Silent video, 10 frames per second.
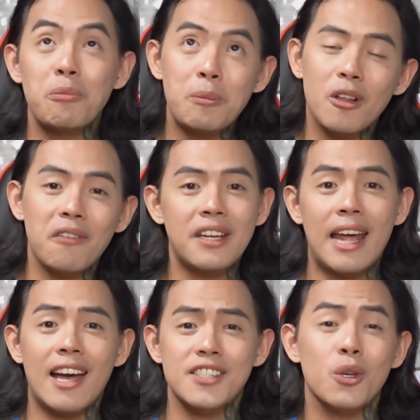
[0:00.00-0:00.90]
People often
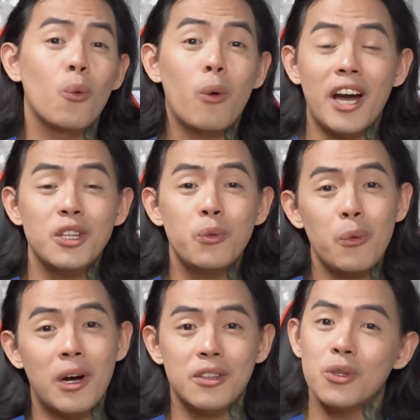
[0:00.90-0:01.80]
ask, why do we
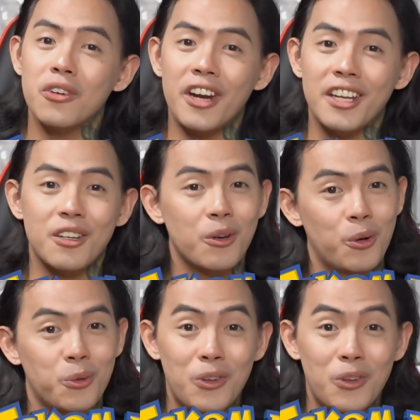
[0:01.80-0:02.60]
want to create our own